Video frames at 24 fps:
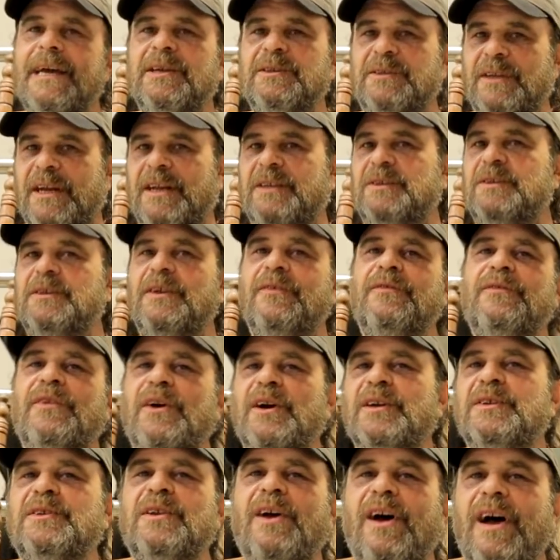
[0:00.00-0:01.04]
So this is the
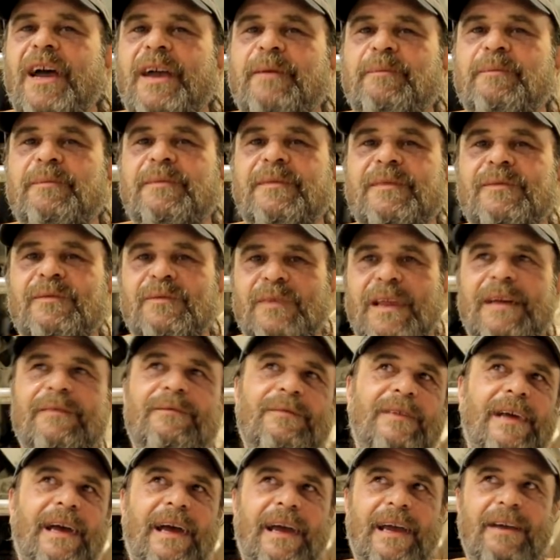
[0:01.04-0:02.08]
first time,
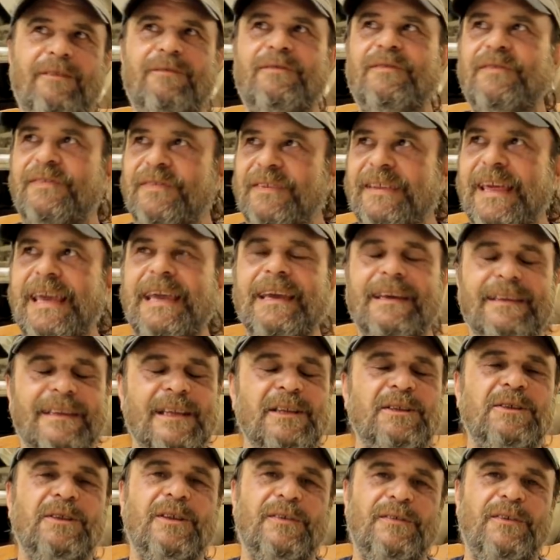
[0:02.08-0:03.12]
I think
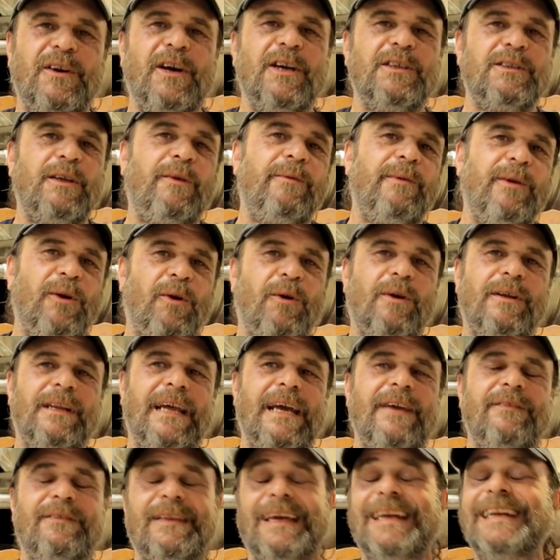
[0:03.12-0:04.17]
this is the first time in my whole
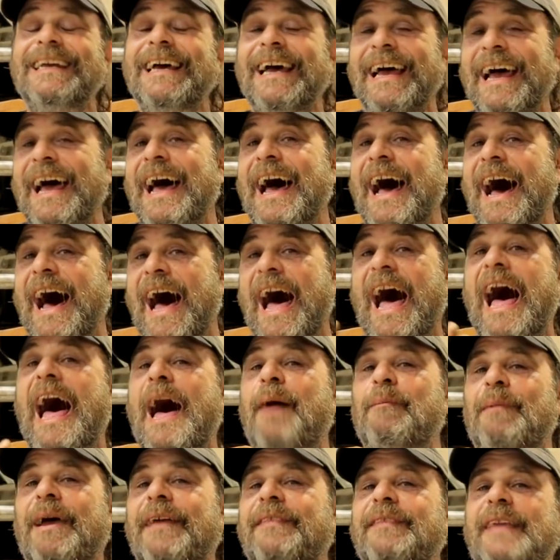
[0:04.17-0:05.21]
life that
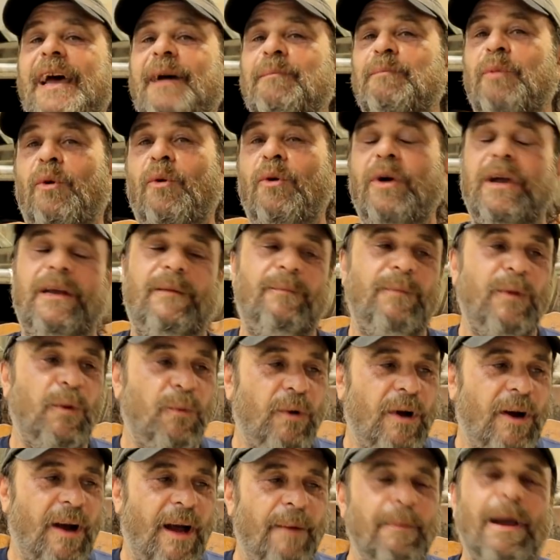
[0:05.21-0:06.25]
I'm at that point
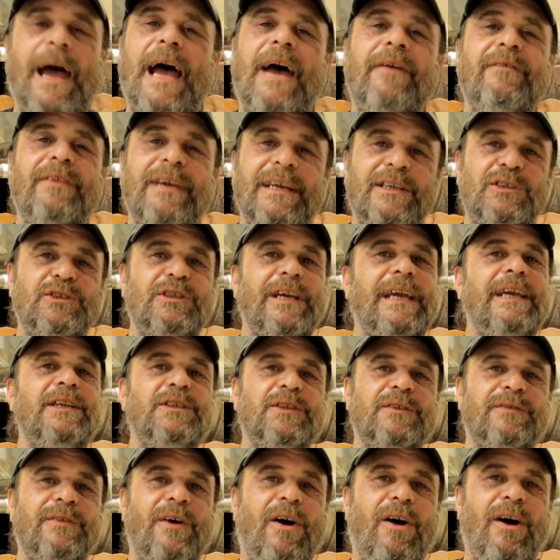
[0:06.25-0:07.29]
where I'm having a
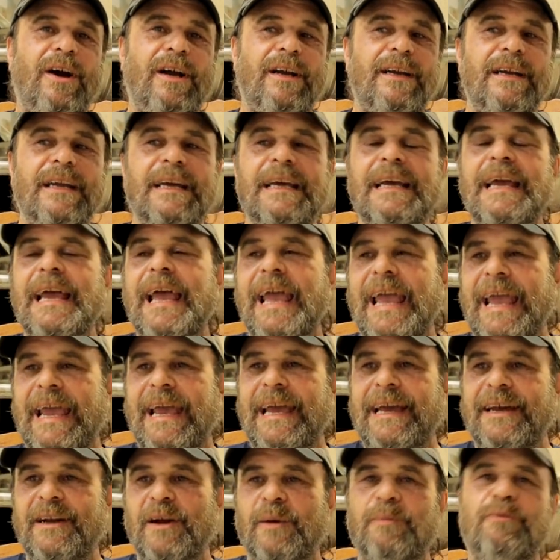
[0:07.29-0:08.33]
change of heart
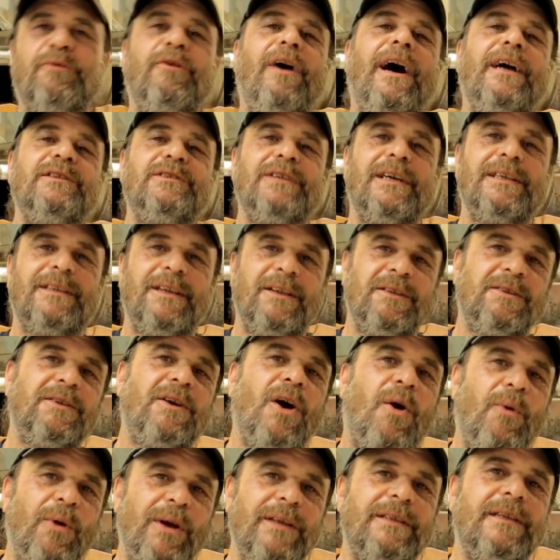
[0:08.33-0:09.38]
and a project is
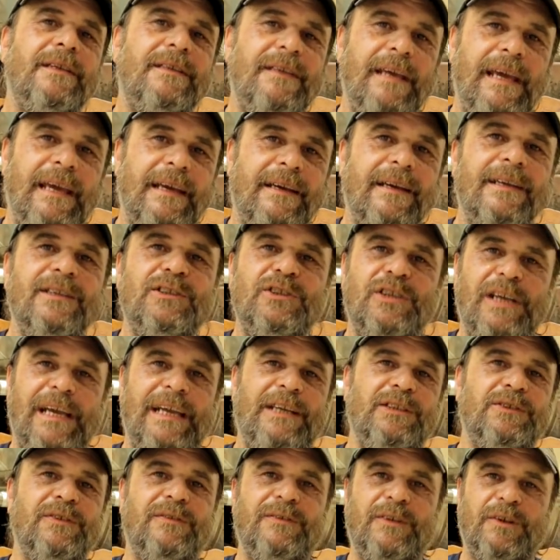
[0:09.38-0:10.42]
going to take a
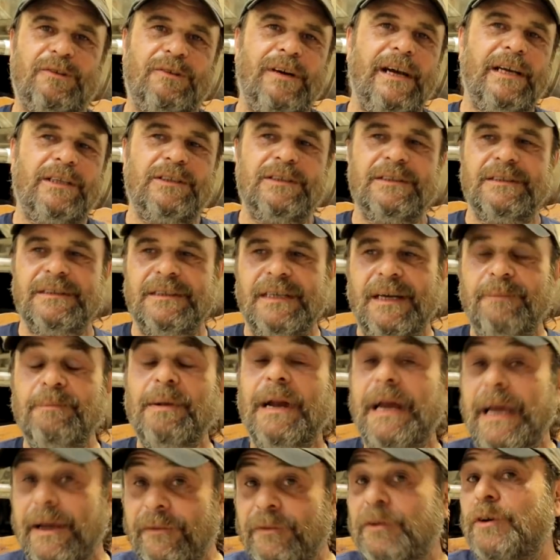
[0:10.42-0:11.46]
change of direction.
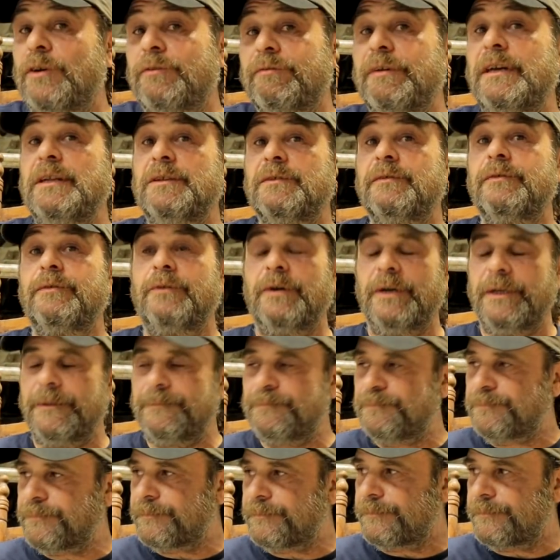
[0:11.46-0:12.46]
But I have good reason for it.